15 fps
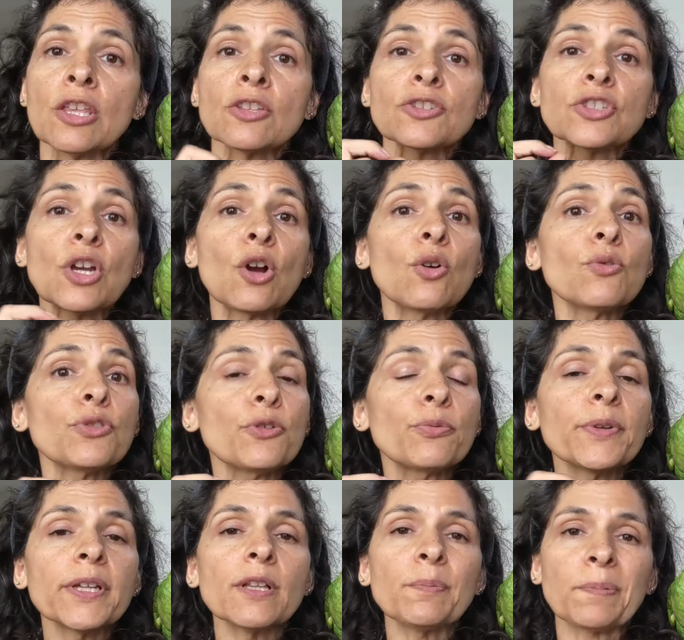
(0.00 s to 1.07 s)
So the
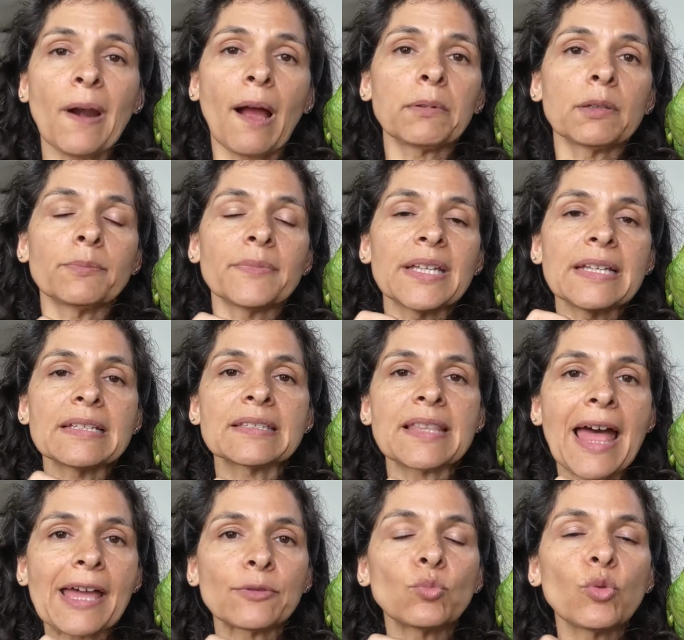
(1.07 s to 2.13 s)
real problem is
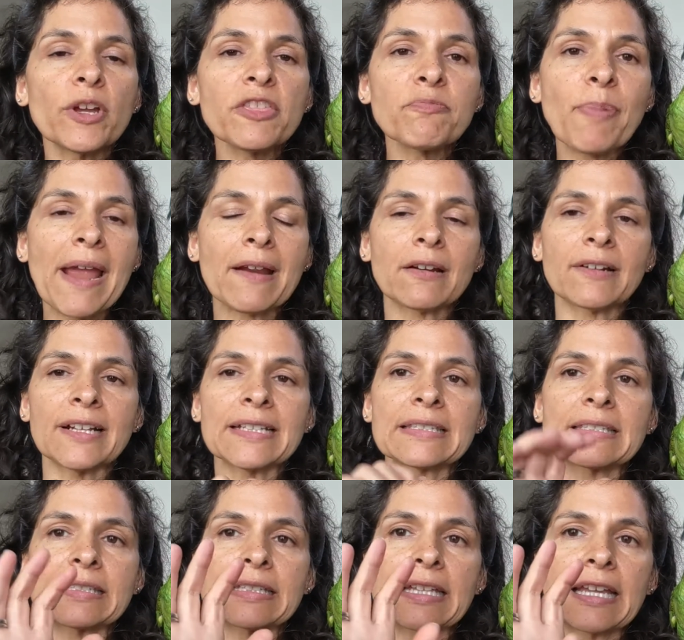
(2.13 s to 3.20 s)
that with
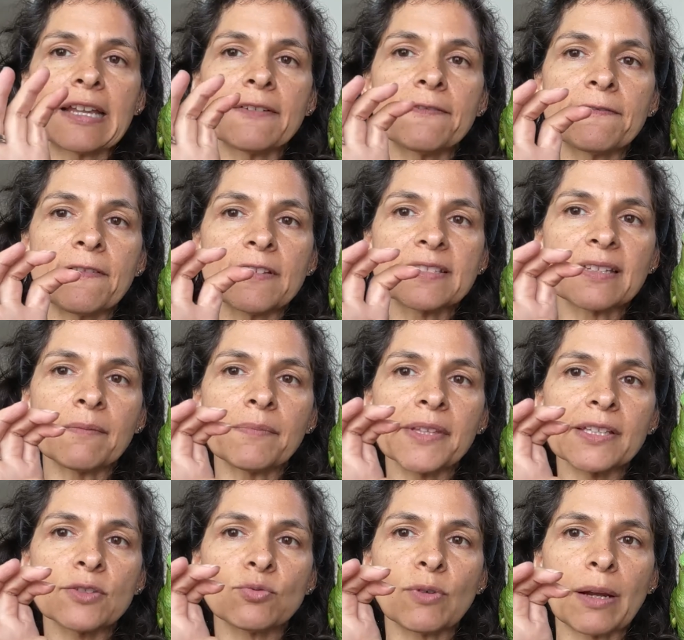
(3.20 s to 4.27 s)
parrots, if
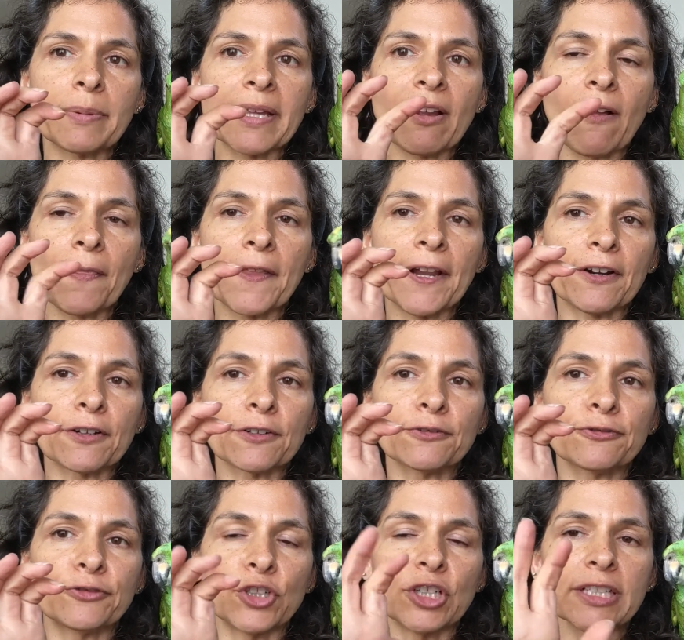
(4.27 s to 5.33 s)
something's rubbing on their
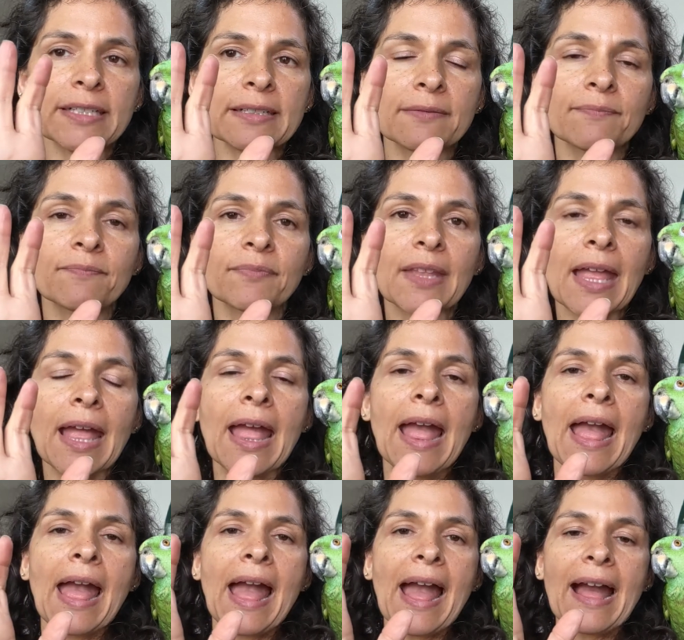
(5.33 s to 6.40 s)
foot
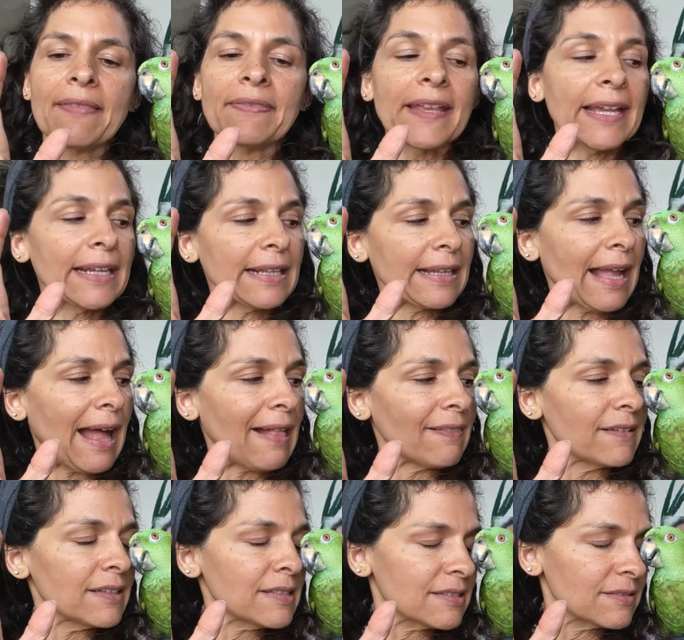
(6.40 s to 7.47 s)
and they get a
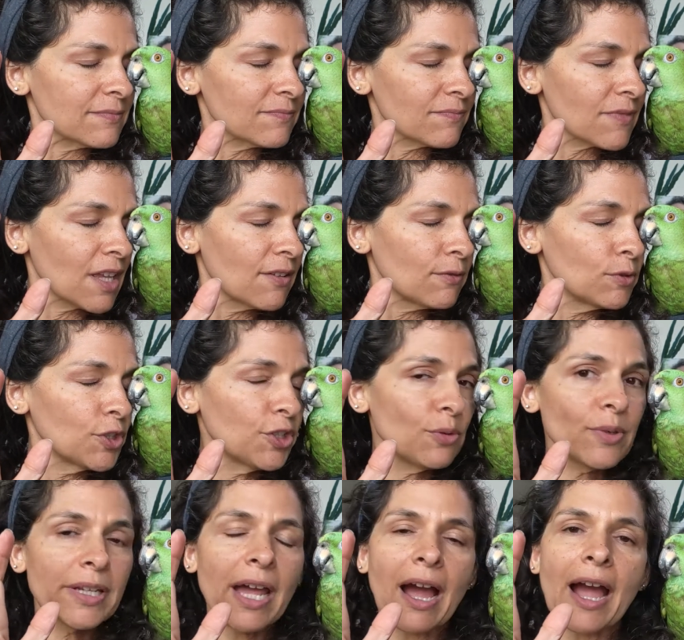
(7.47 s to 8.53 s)
callus,
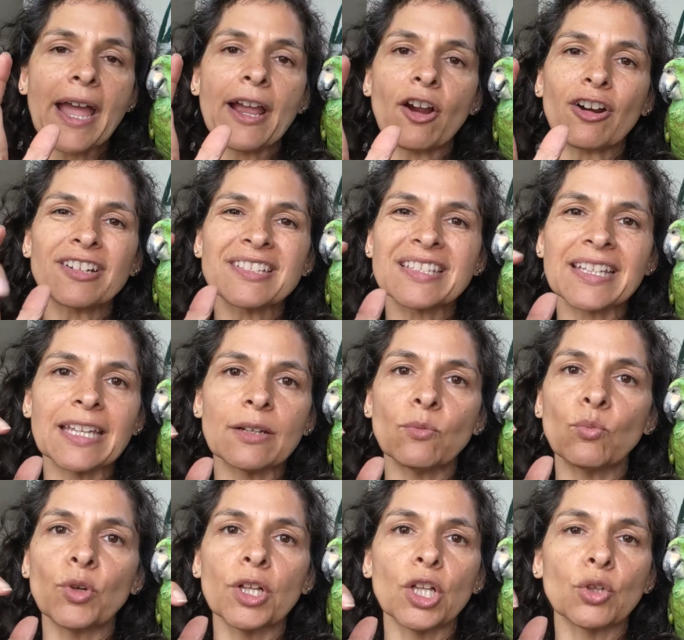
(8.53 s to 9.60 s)
you and I, our
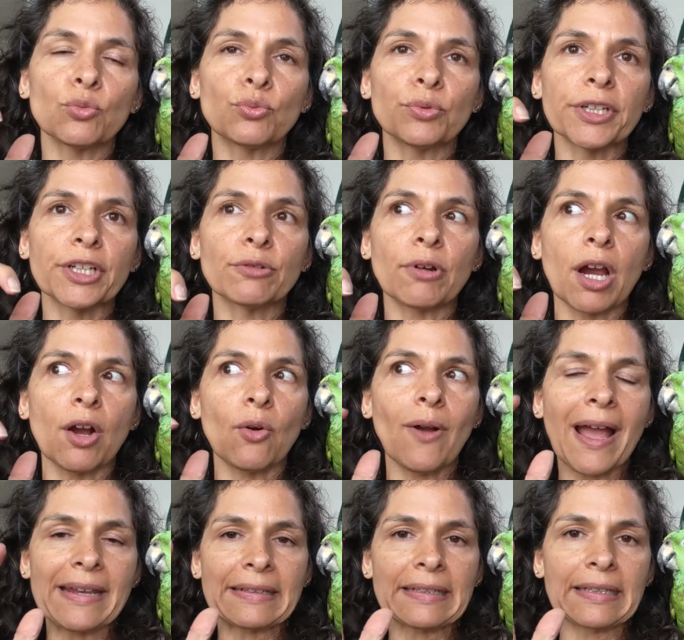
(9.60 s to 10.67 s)
skin will regrow
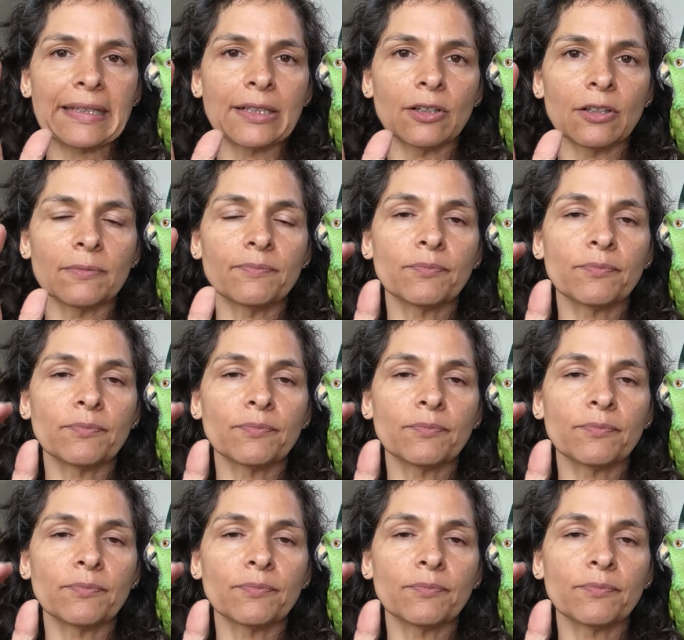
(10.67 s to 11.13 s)
and heal.